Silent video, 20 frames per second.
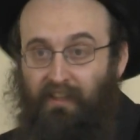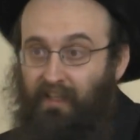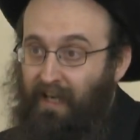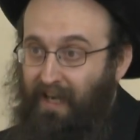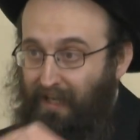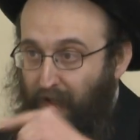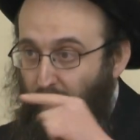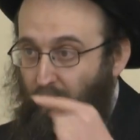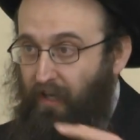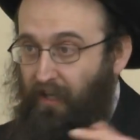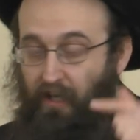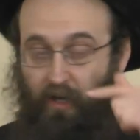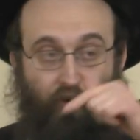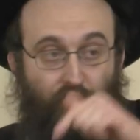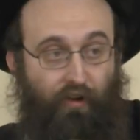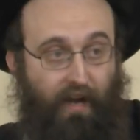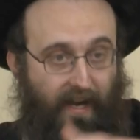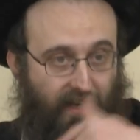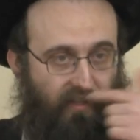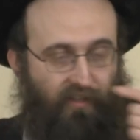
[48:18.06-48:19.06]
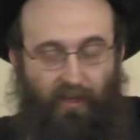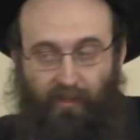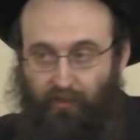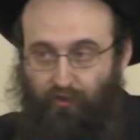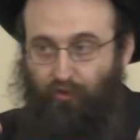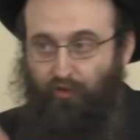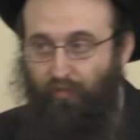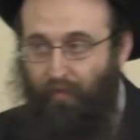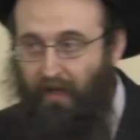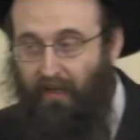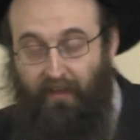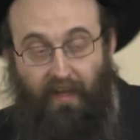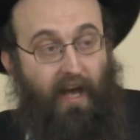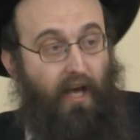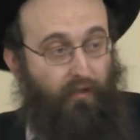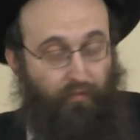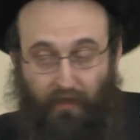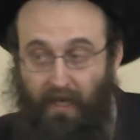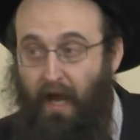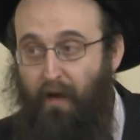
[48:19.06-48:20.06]
and you want to create another 2 men in the
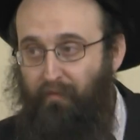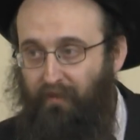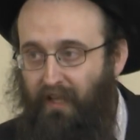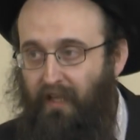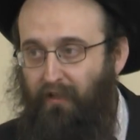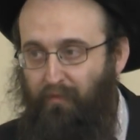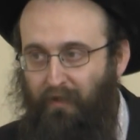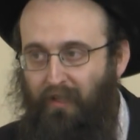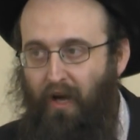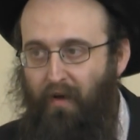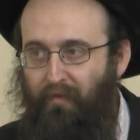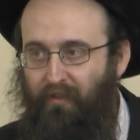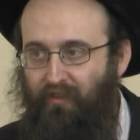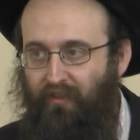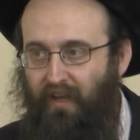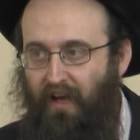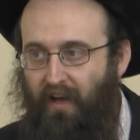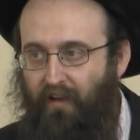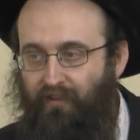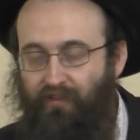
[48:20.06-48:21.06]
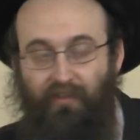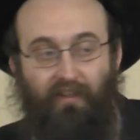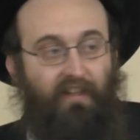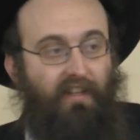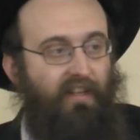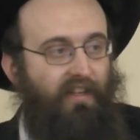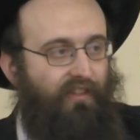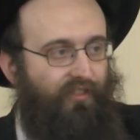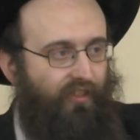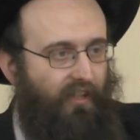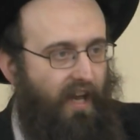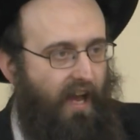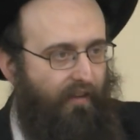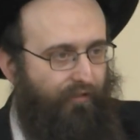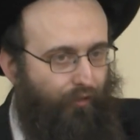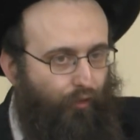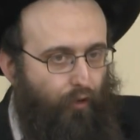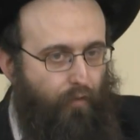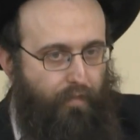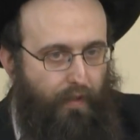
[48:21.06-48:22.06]
house, but it happens not to be coming to the house. So you
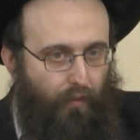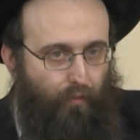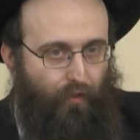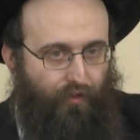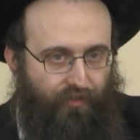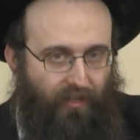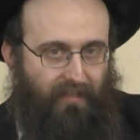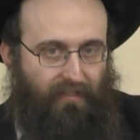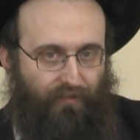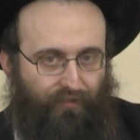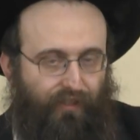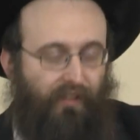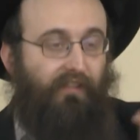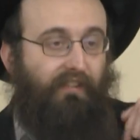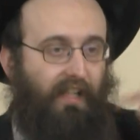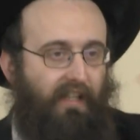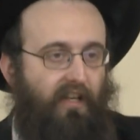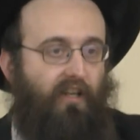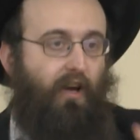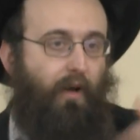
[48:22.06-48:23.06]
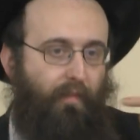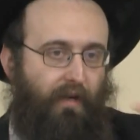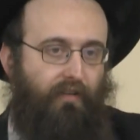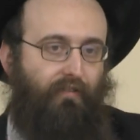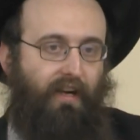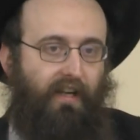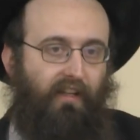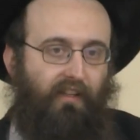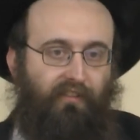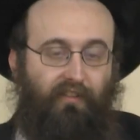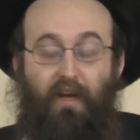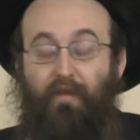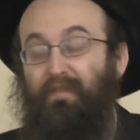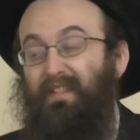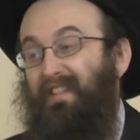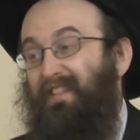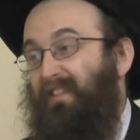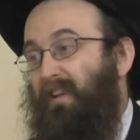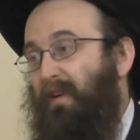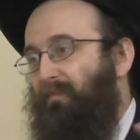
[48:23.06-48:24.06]
have 2 people with sets of keys that could come at regular times.
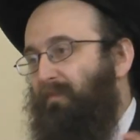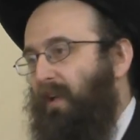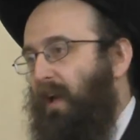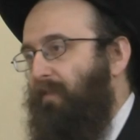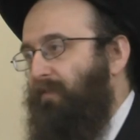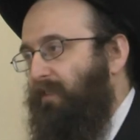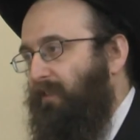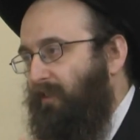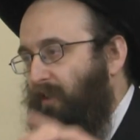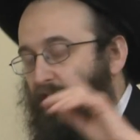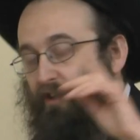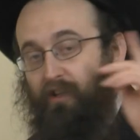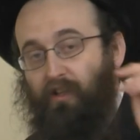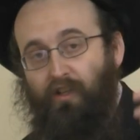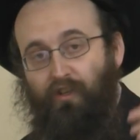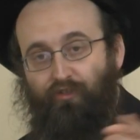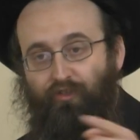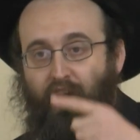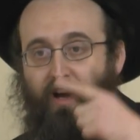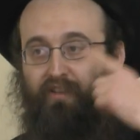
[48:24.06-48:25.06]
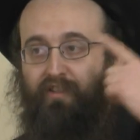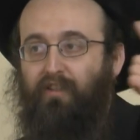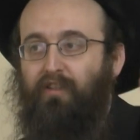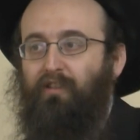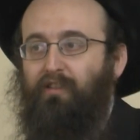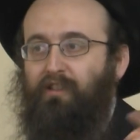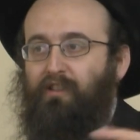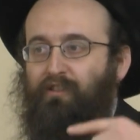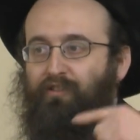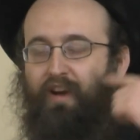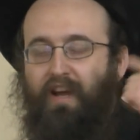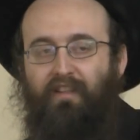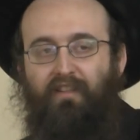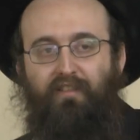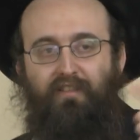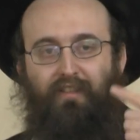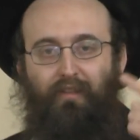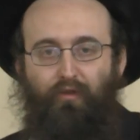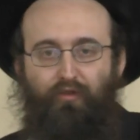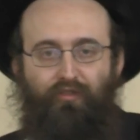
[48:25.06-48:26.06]
And sometimes, you're going to try to create
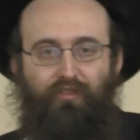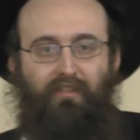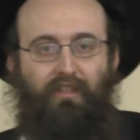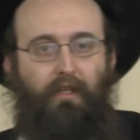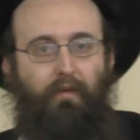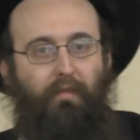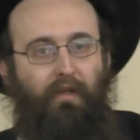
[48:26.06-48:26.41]
these solutions.